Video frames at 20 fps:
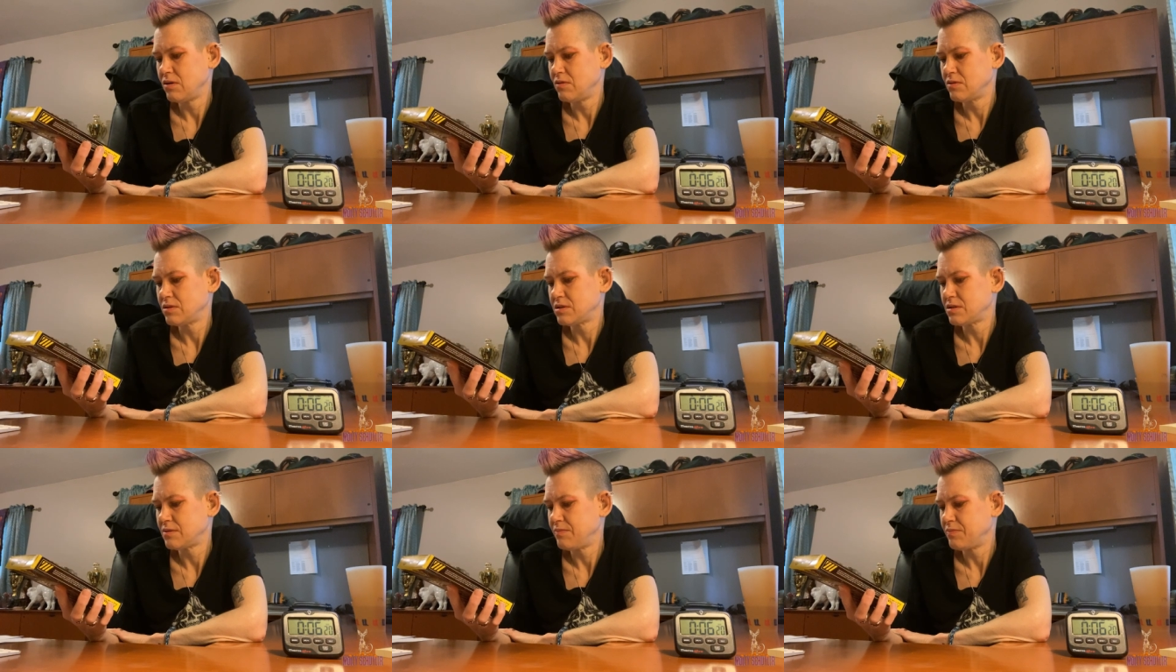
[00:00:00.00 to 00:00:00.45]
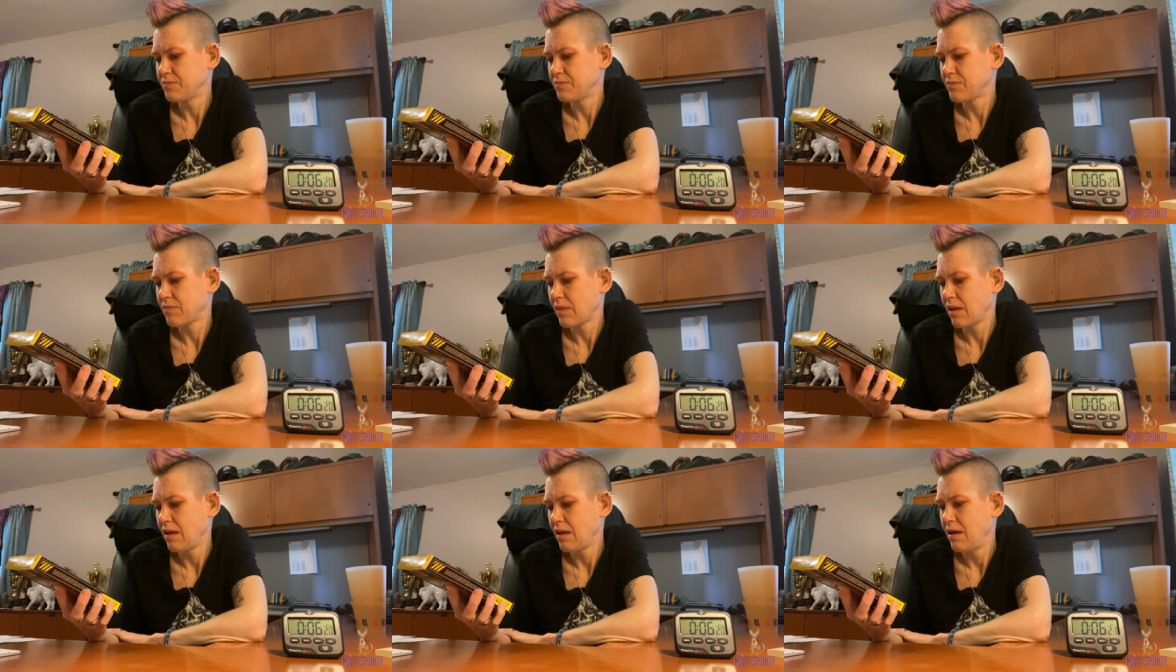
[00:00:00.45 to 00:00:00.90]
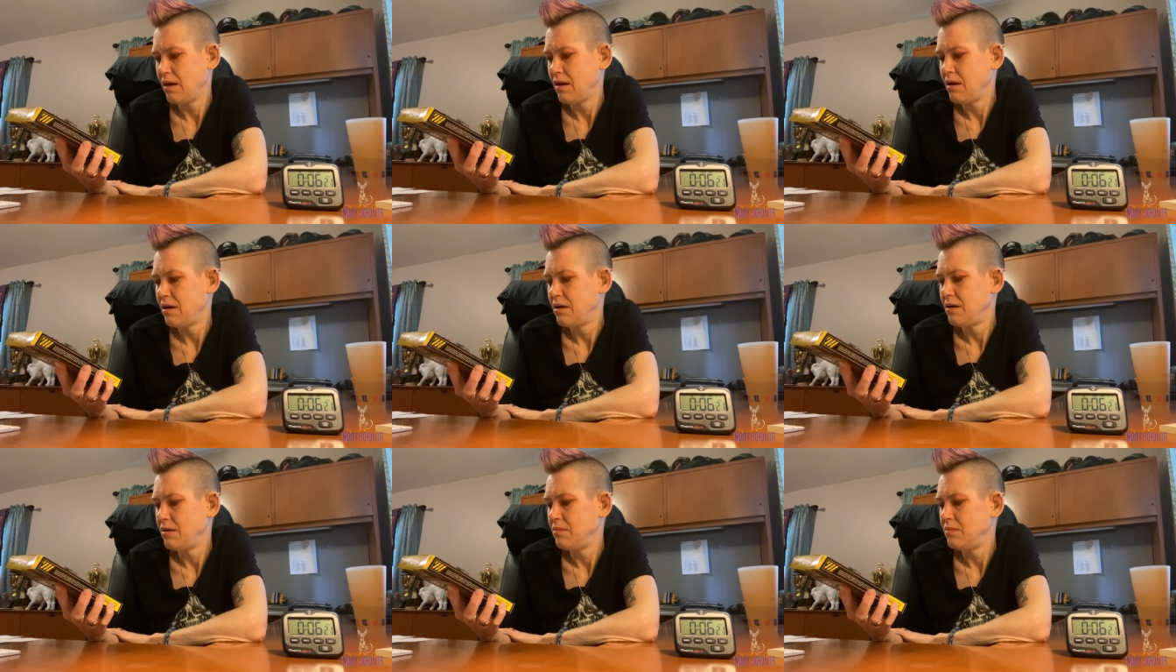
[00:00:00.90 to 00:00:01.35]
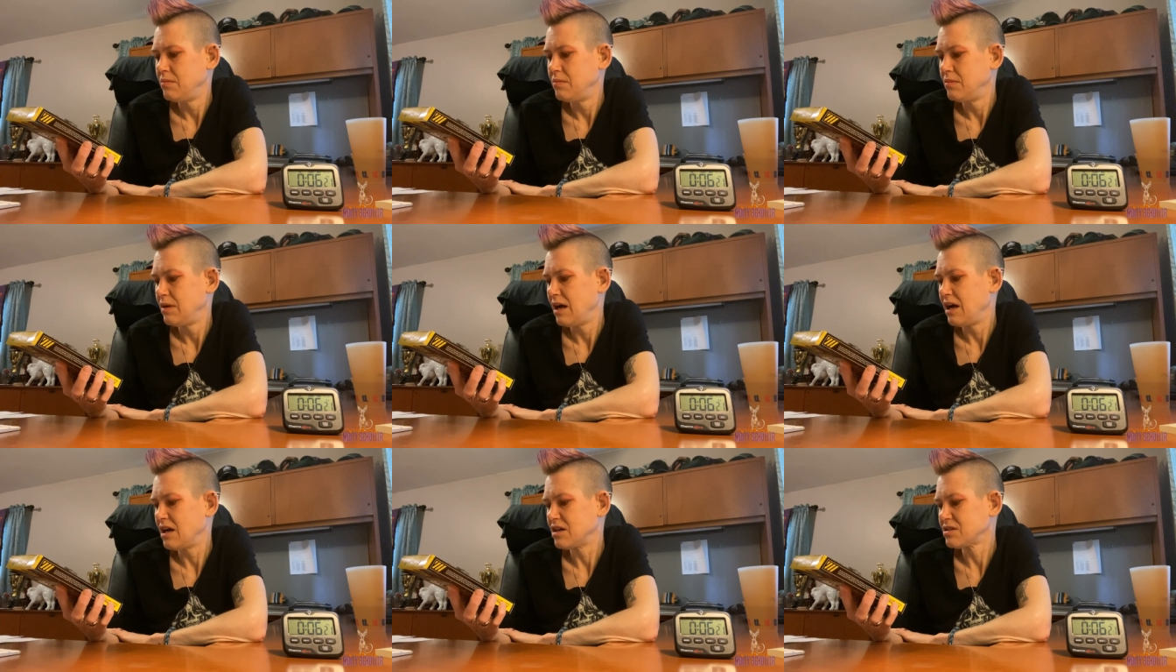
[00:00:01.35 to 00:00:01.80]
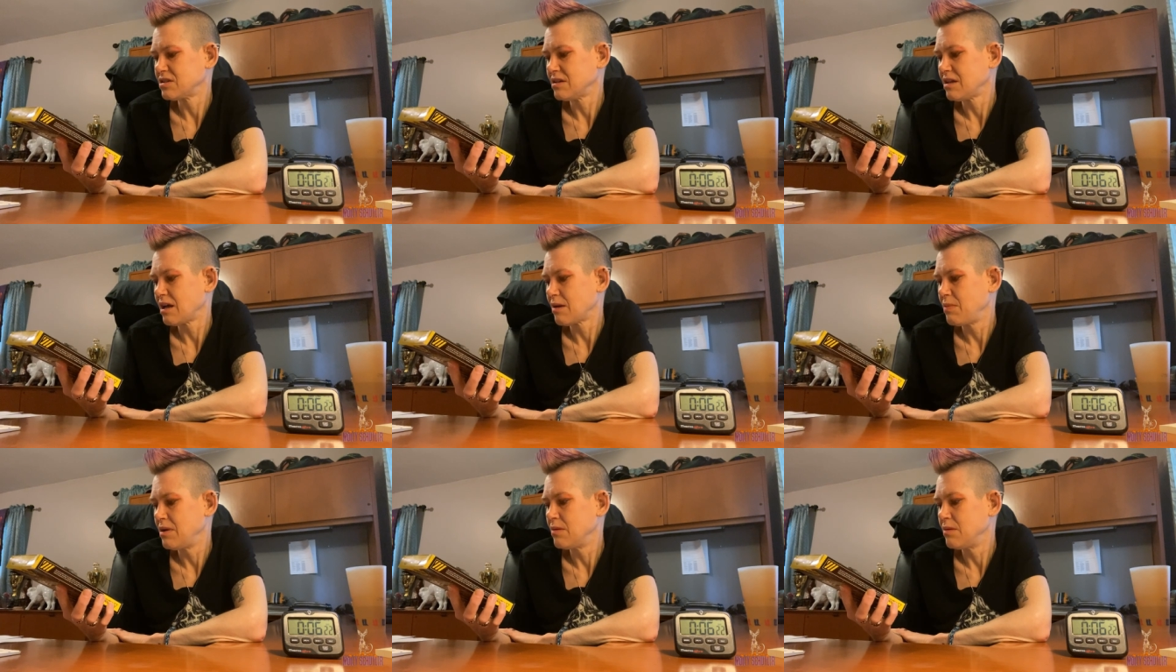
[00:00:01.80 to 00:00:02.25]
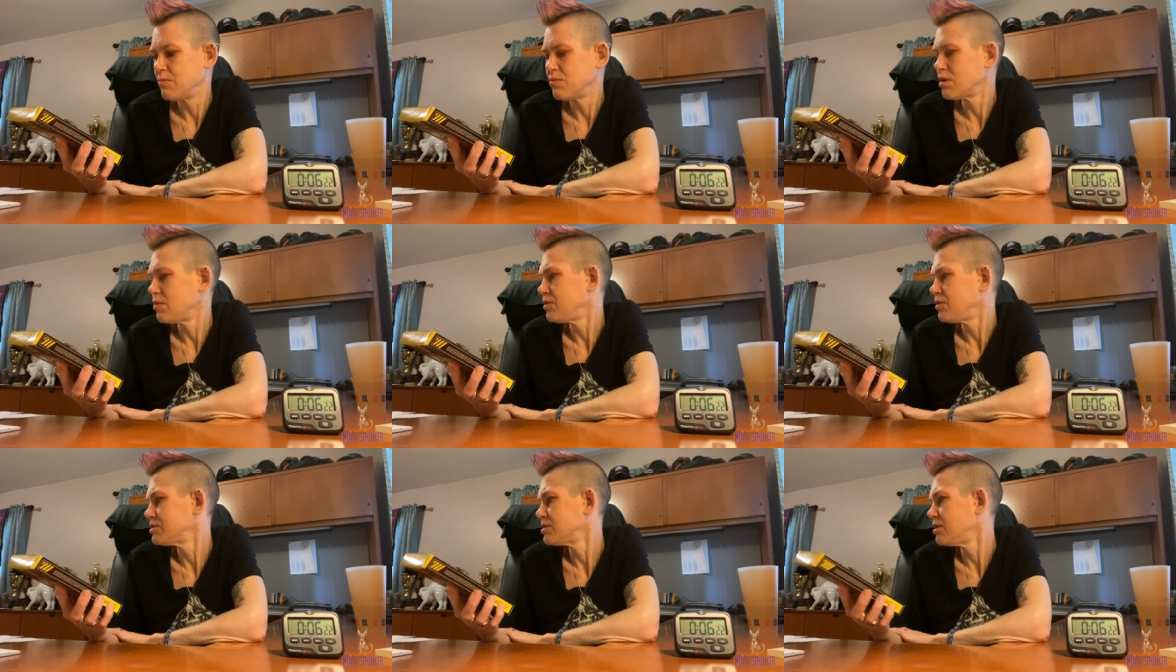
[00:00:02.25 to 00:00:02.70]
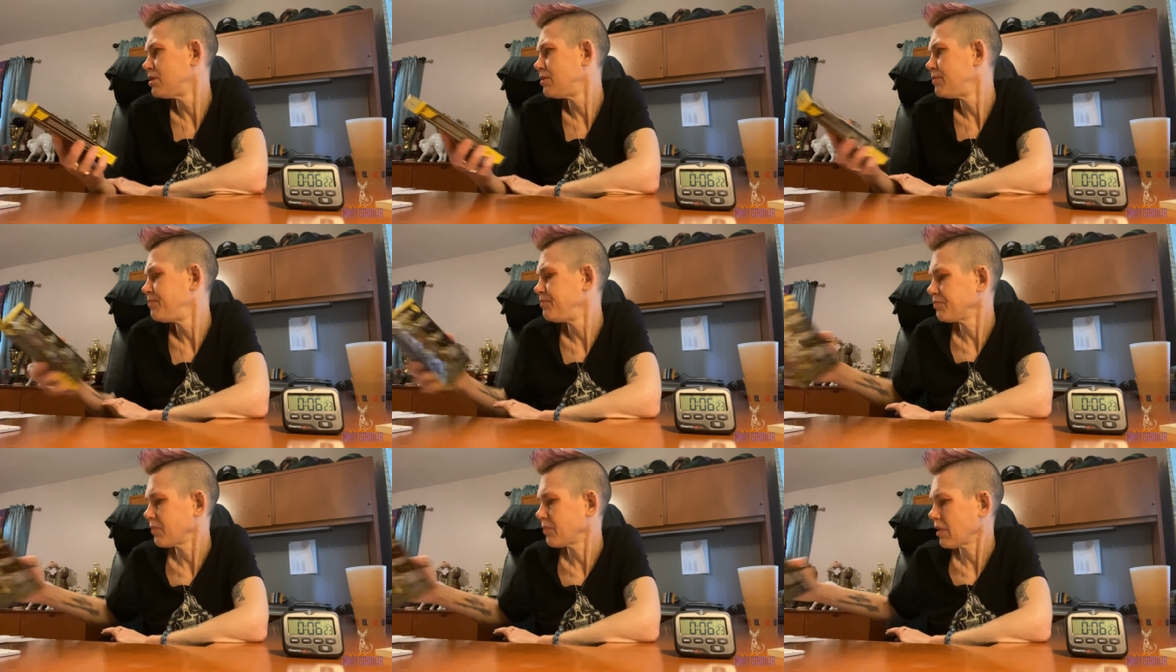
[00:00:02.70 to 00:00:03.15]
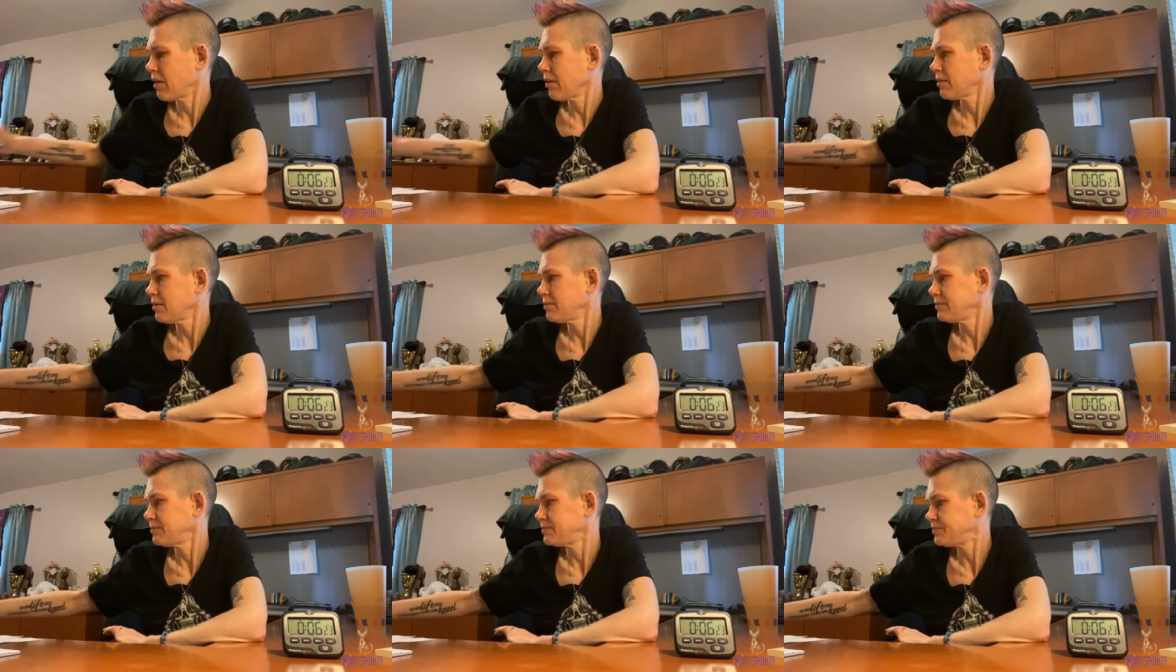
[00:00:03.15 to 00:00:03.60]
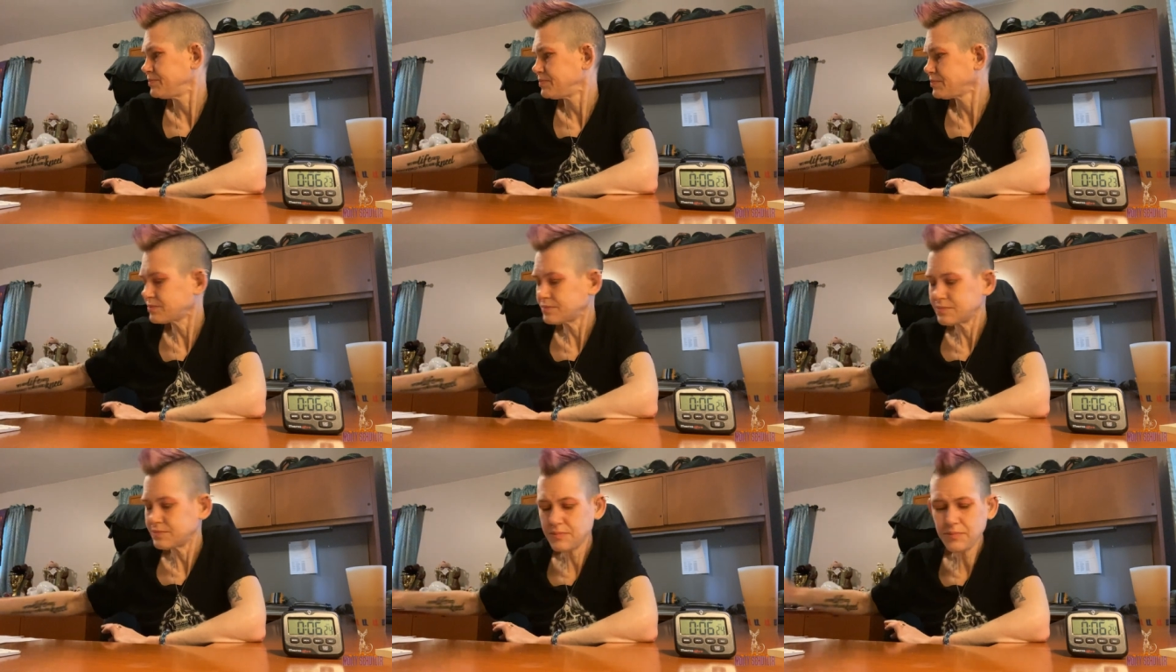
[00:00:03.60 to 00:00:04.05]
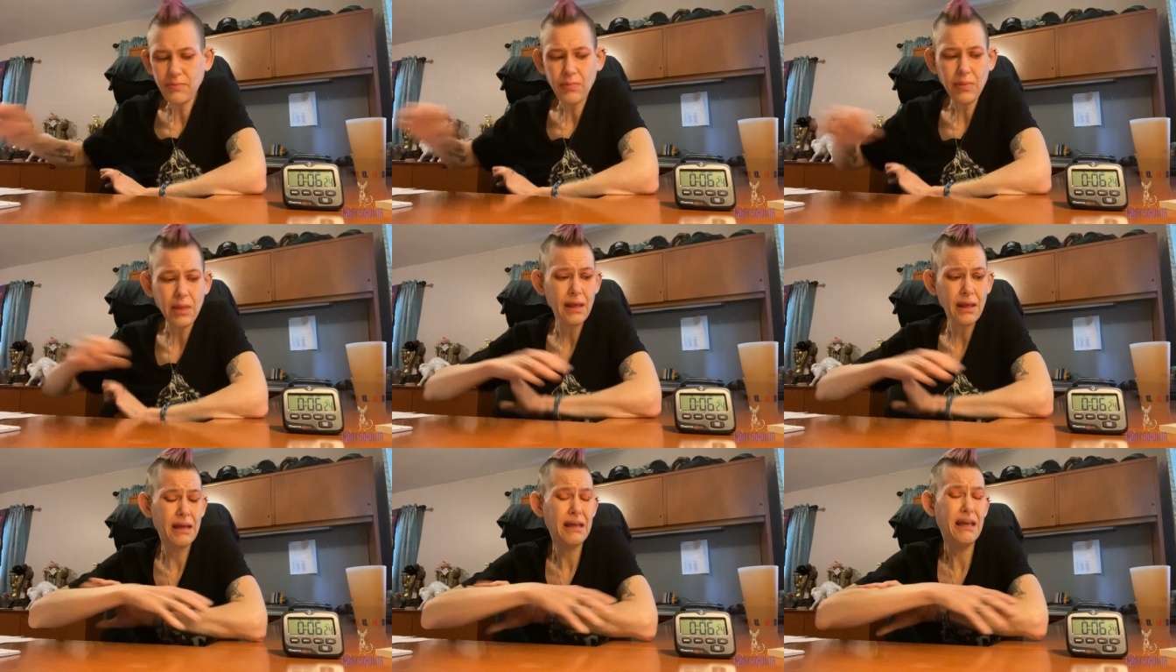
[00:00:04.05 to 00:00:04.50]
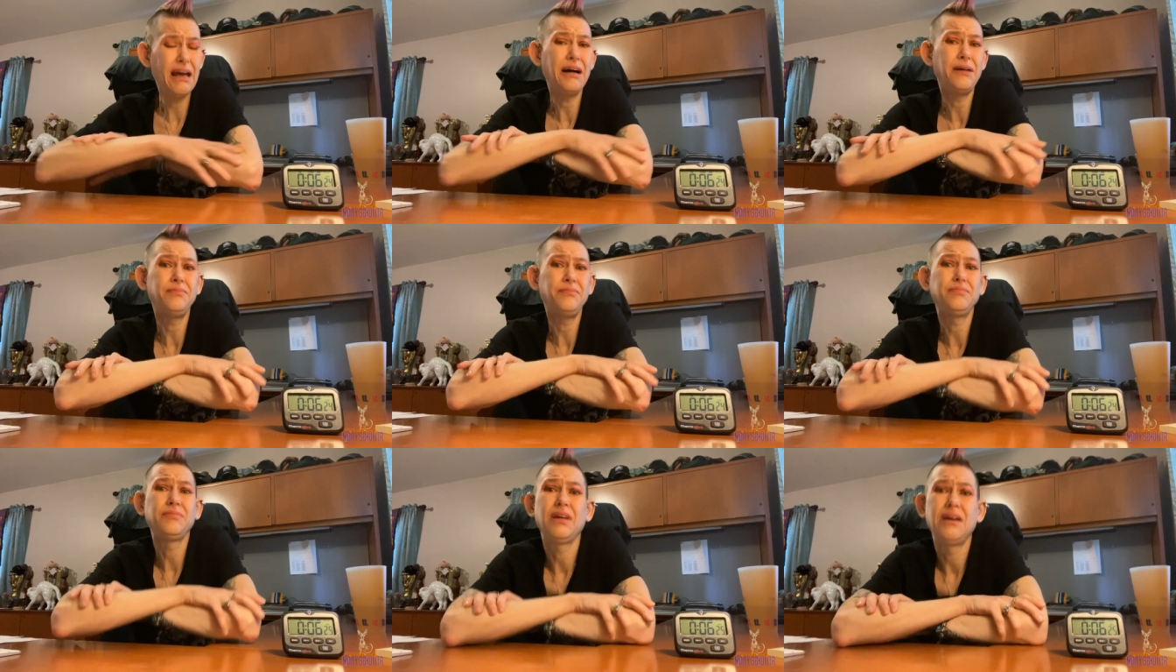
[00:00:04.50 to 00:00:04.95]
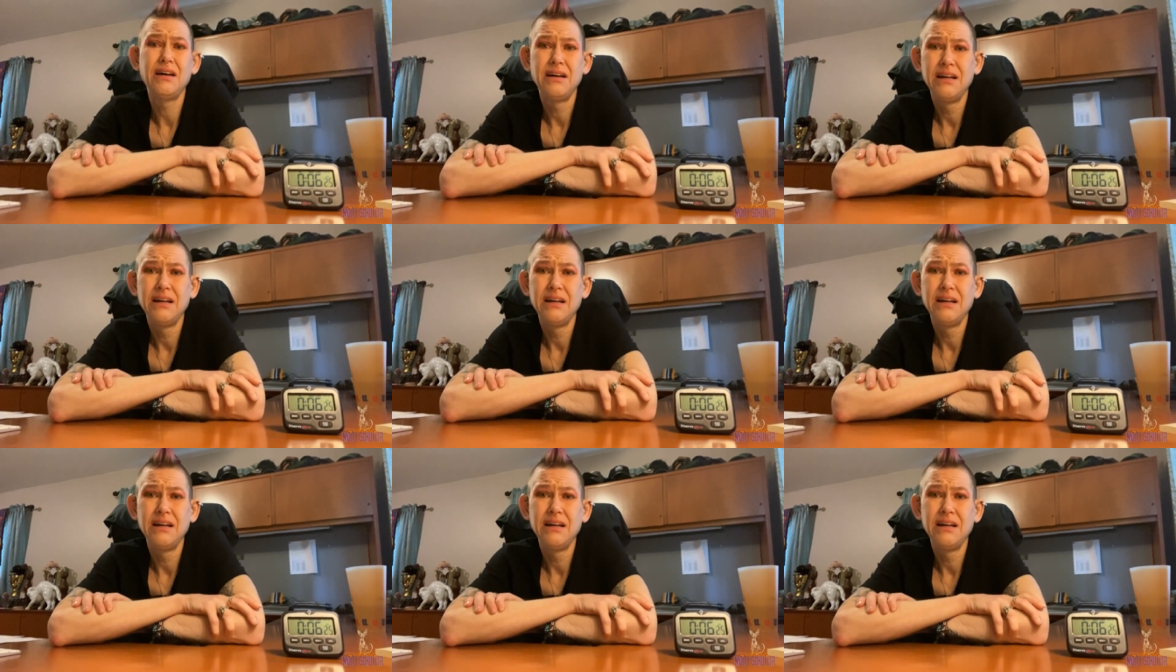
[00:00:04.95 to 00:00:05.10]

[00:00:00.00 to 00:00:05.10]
Gross. I really like peanut brittle, so. Yeah.